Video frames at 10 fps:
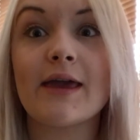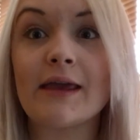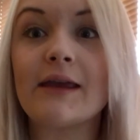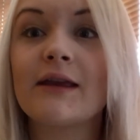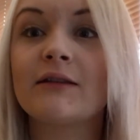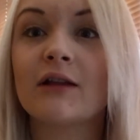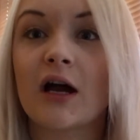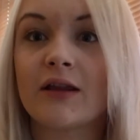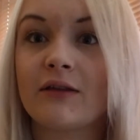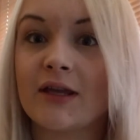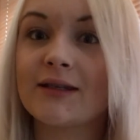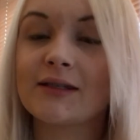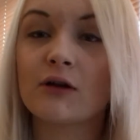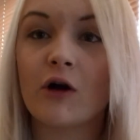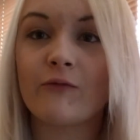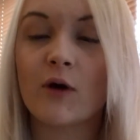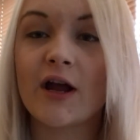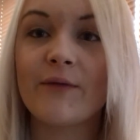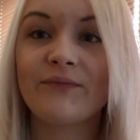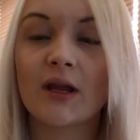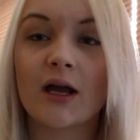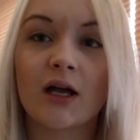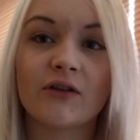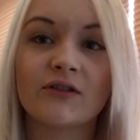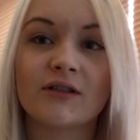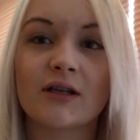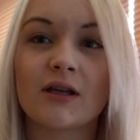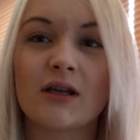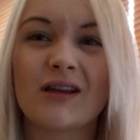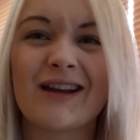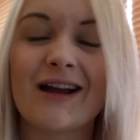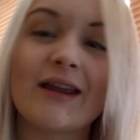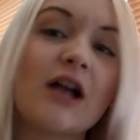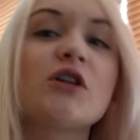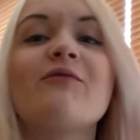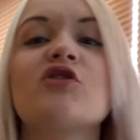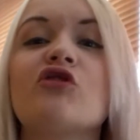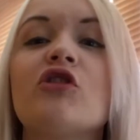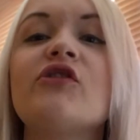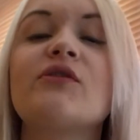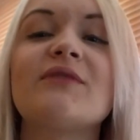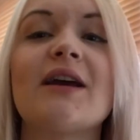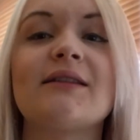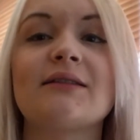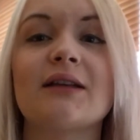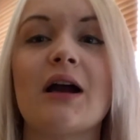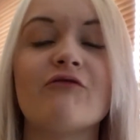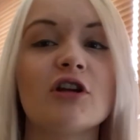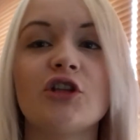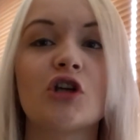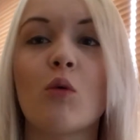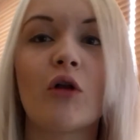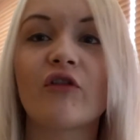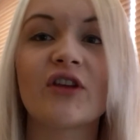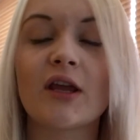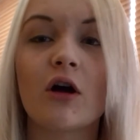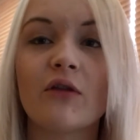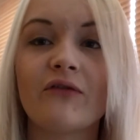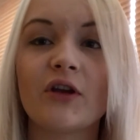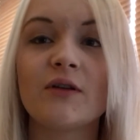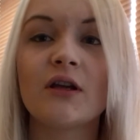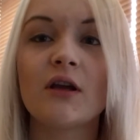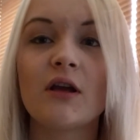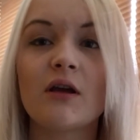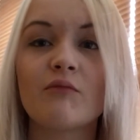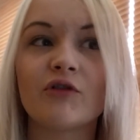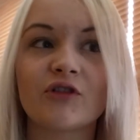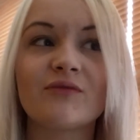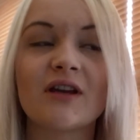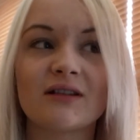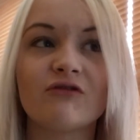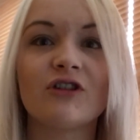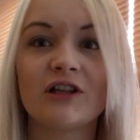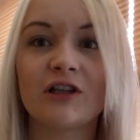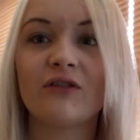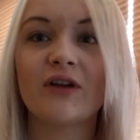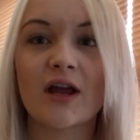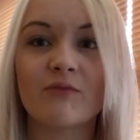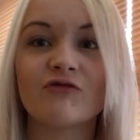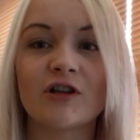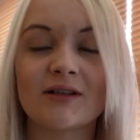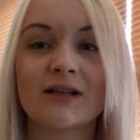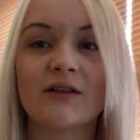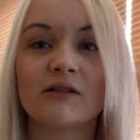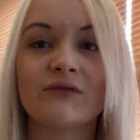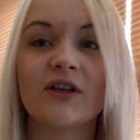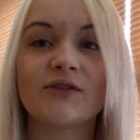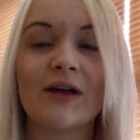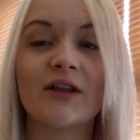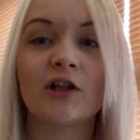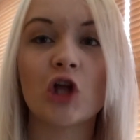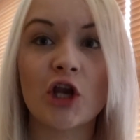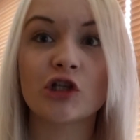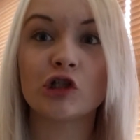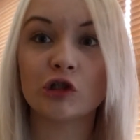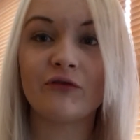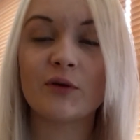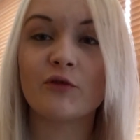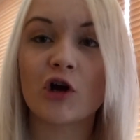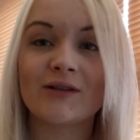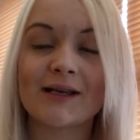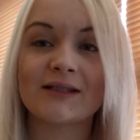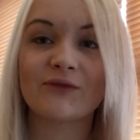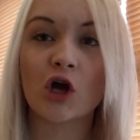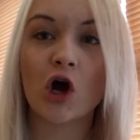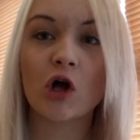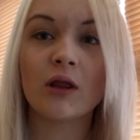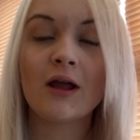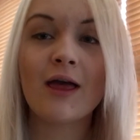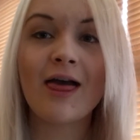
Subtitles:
eating like this sort of way. And yeah, I do have my struggles. Some days I really don't want to eat all the food, but some days I really love it, and I'm really starting to love it. So I think learning to love the process of it all,